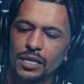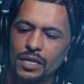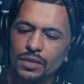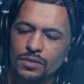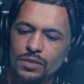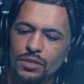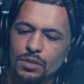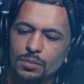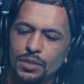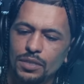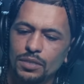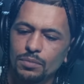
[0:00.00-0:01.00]
ain't never. You know what
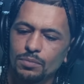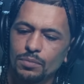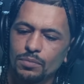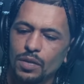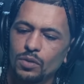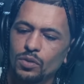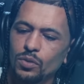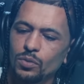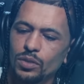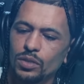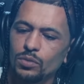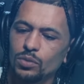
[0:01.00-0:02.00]
I mean? I don't know
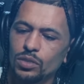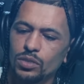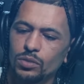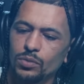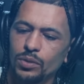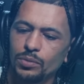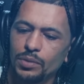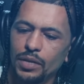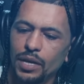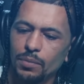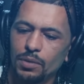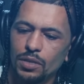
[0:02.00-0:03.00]
what what's what
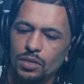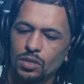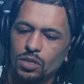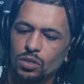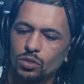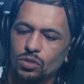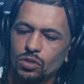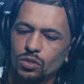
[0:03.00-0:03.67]
been happening in closed